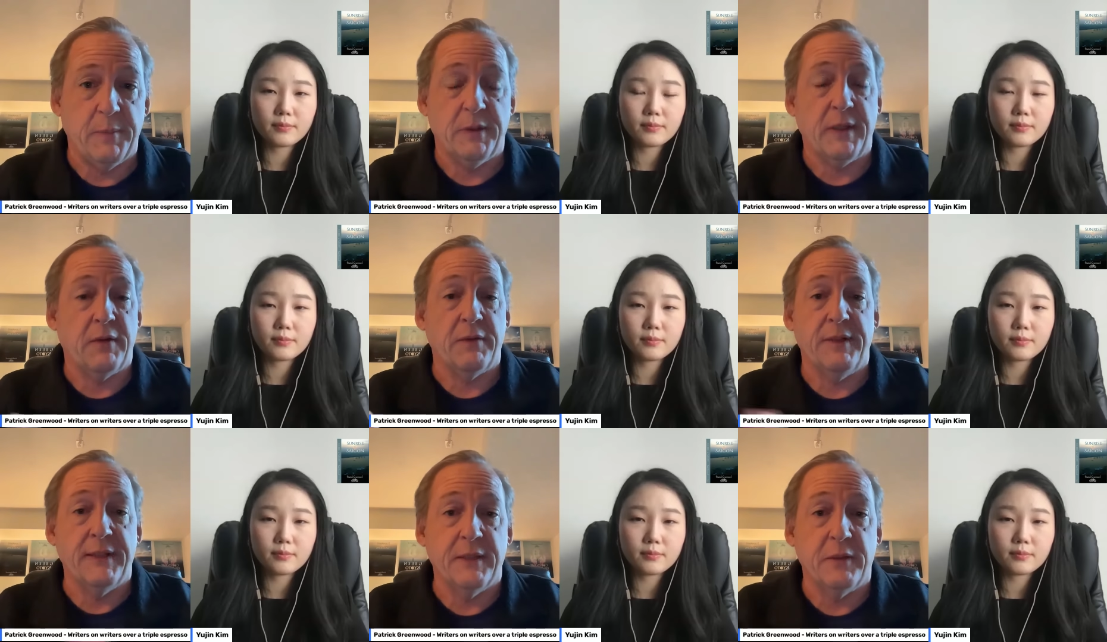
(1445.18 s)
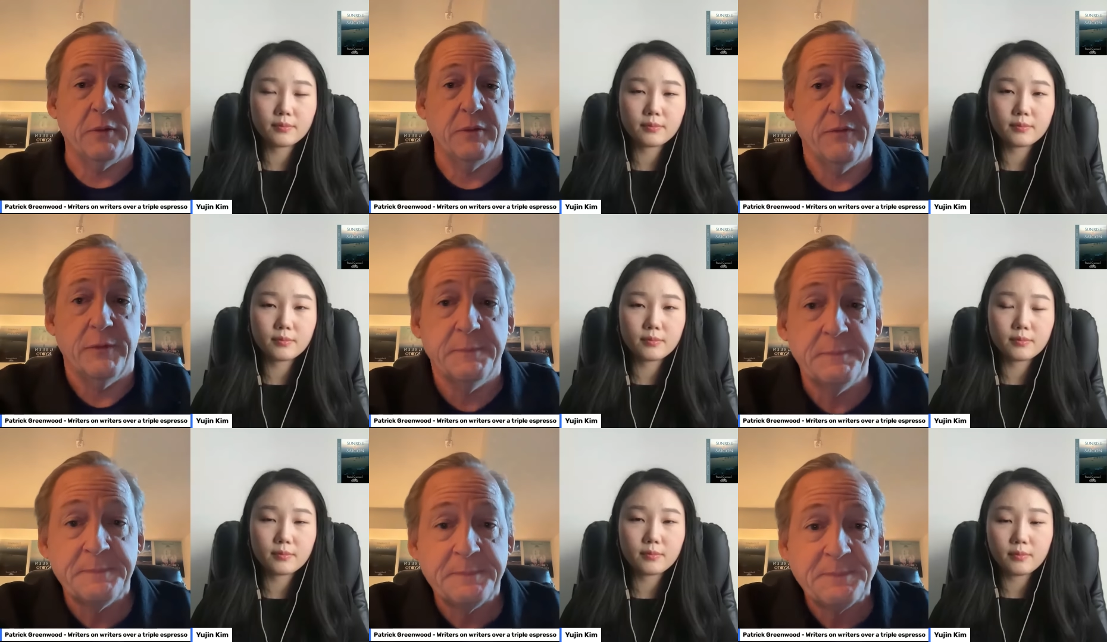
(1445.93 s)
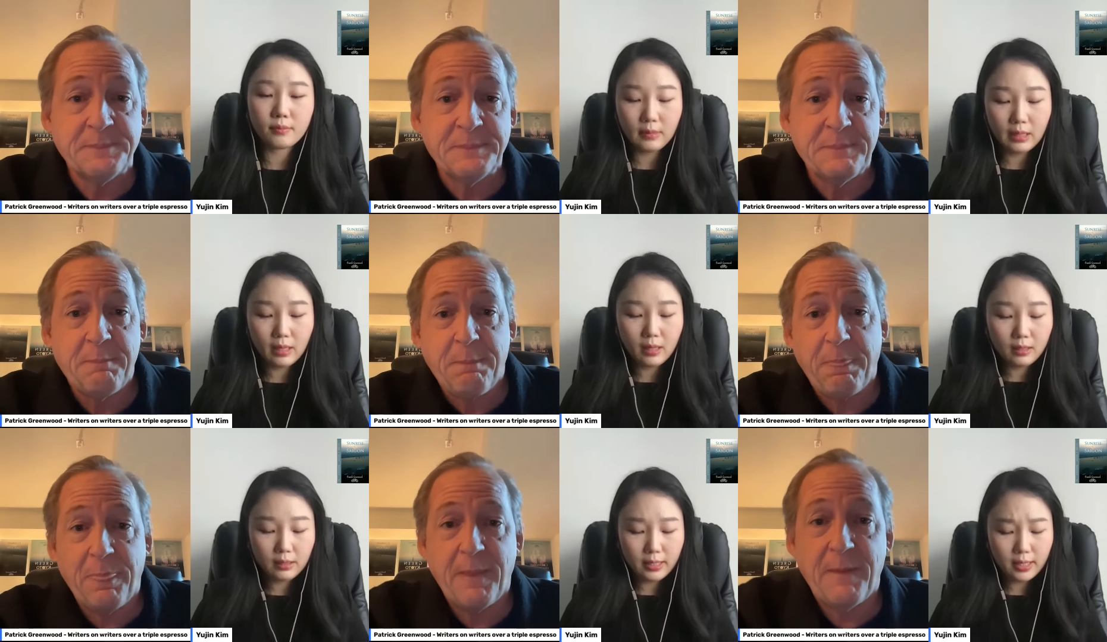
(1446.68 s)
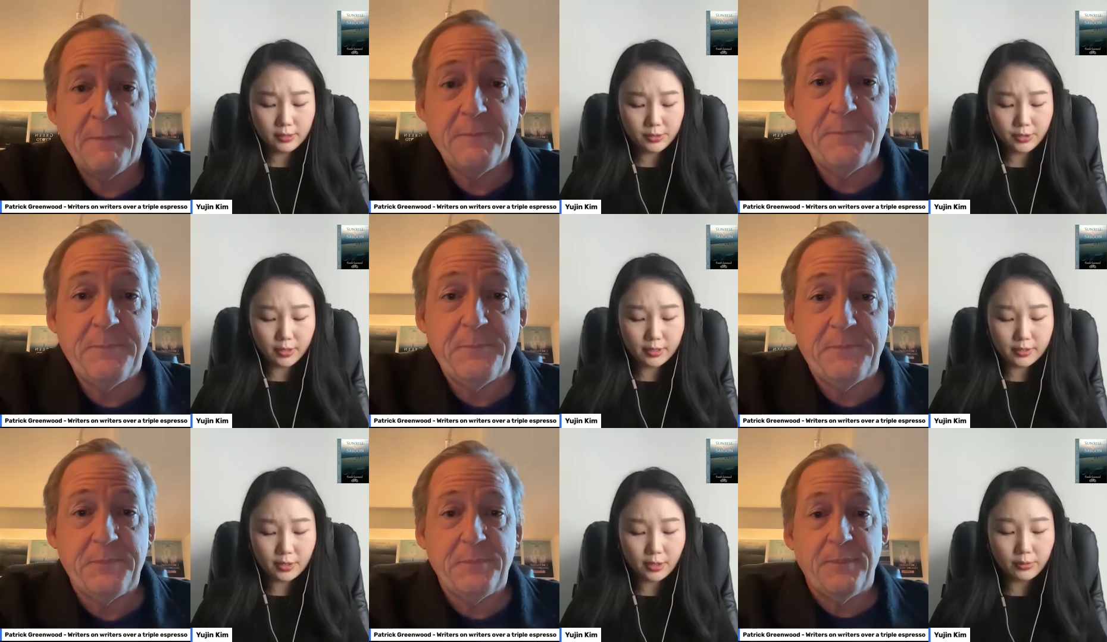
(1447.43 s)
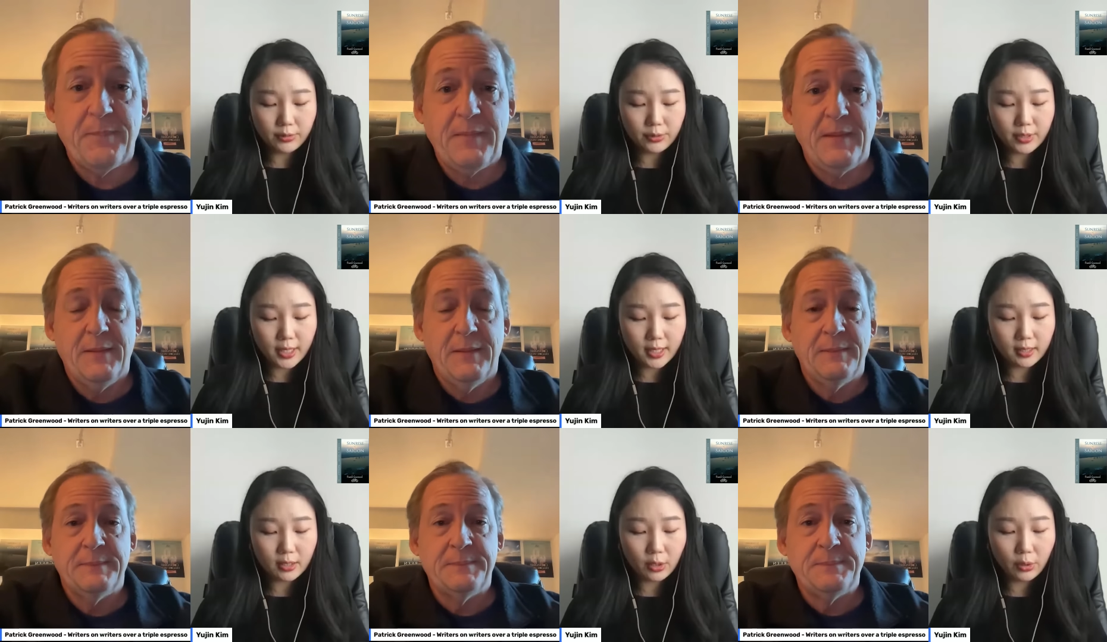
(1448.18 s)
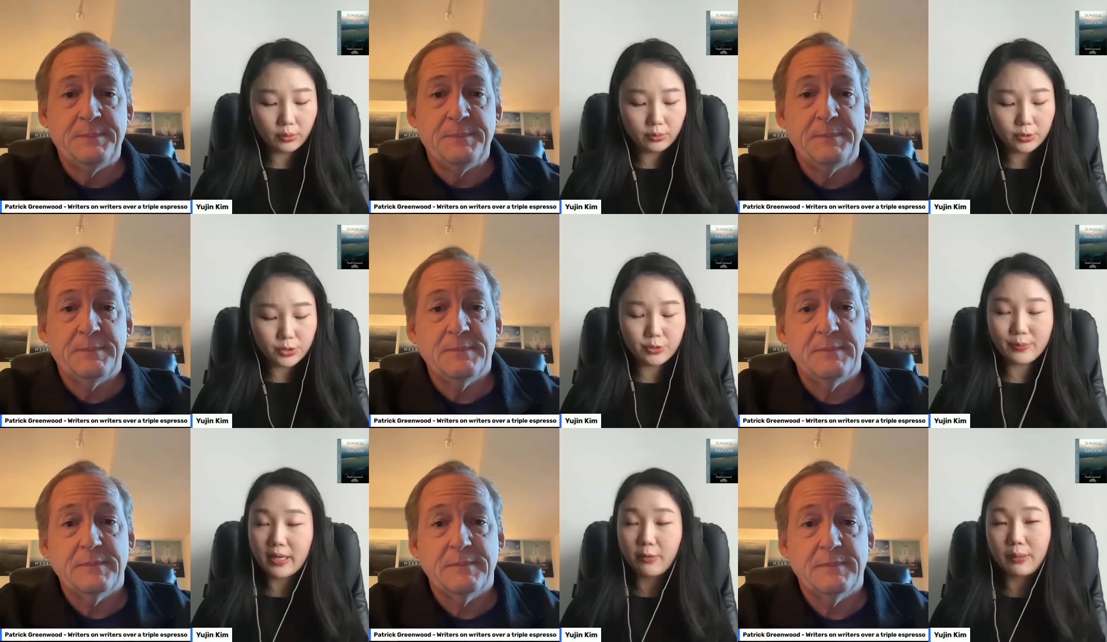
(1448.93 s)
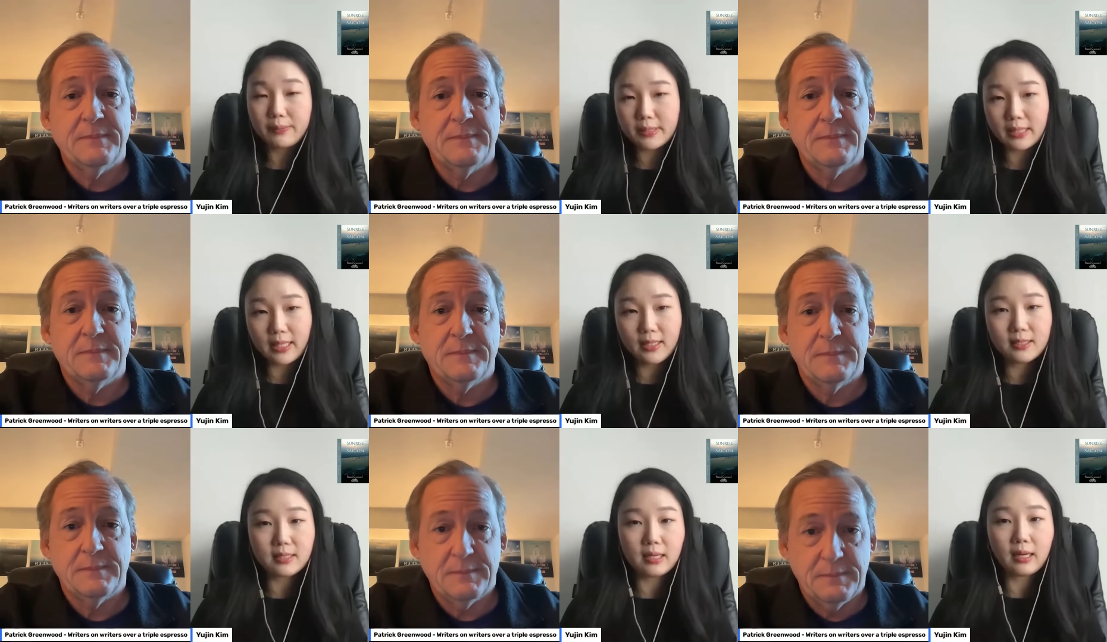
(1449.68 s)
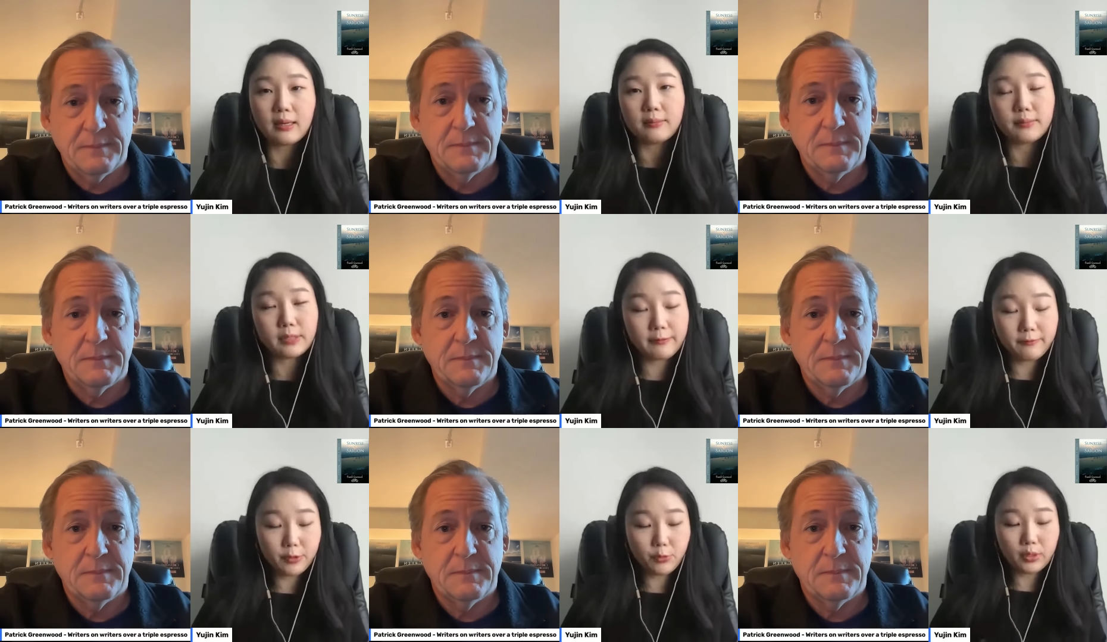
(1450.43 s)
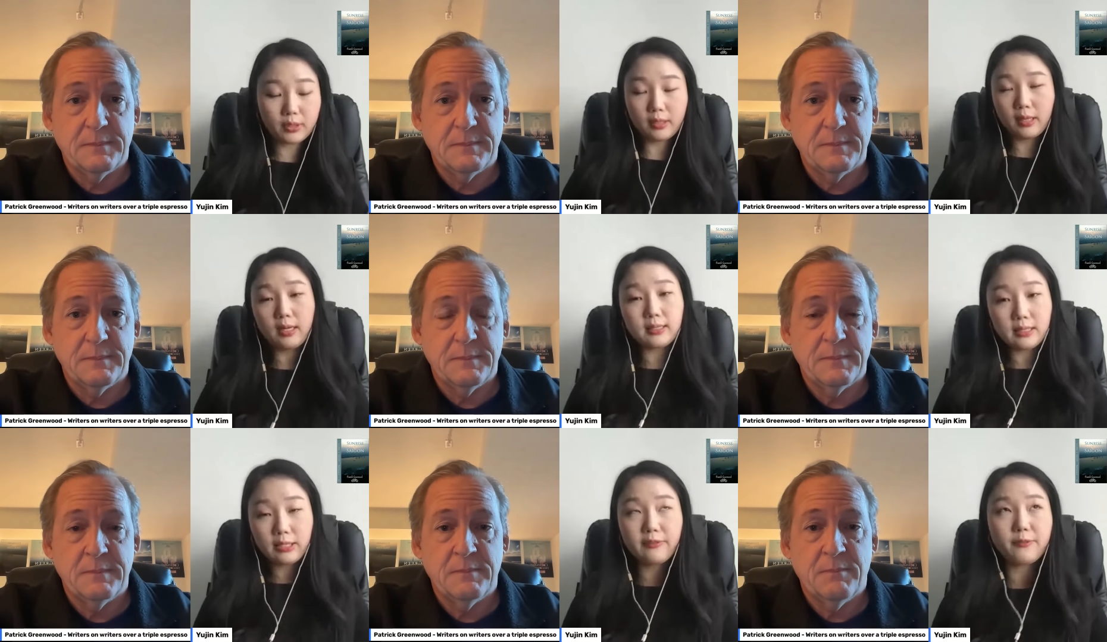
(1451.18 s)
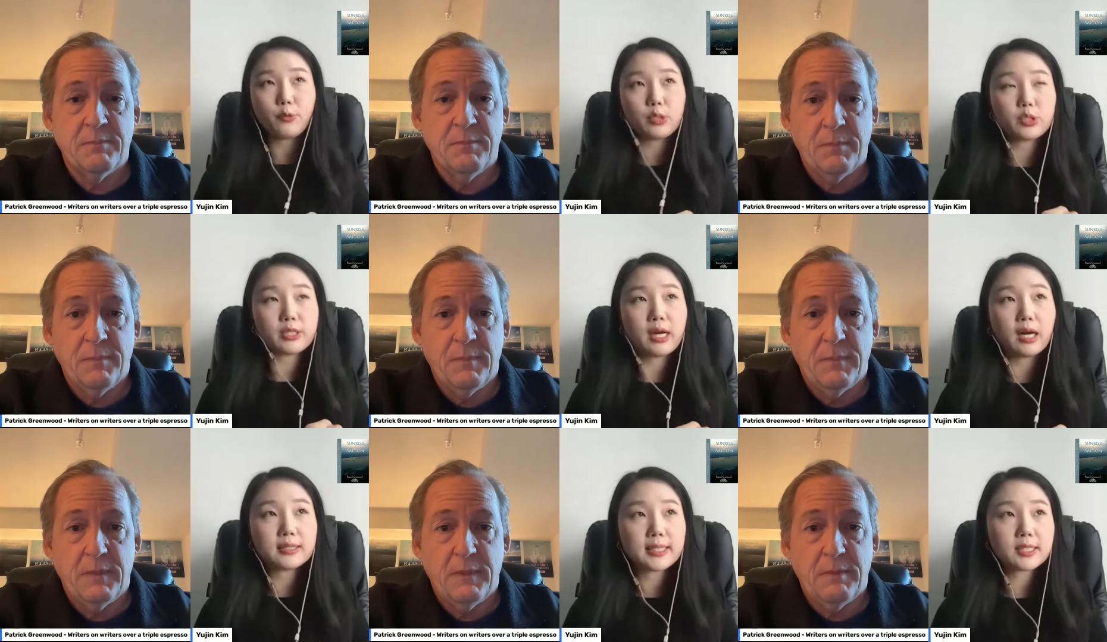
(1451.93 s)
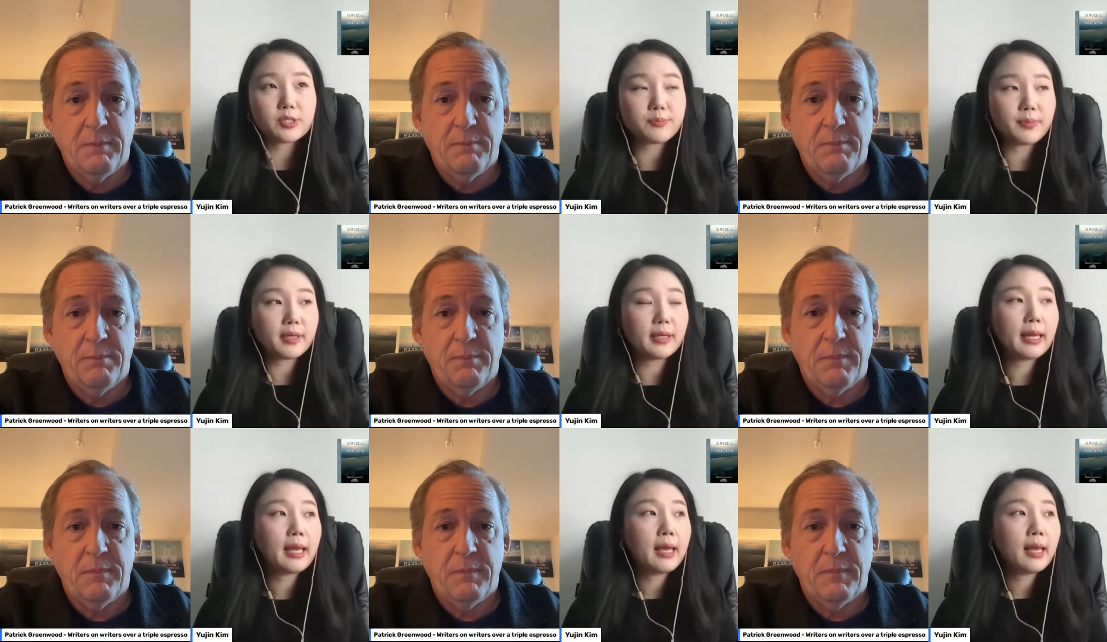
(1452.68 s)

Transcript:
Speaker 1: the book, how can they get hold of you?
Speaker 2: Yeah, sure. So you can go to my website um, if you want to if you want to contact me.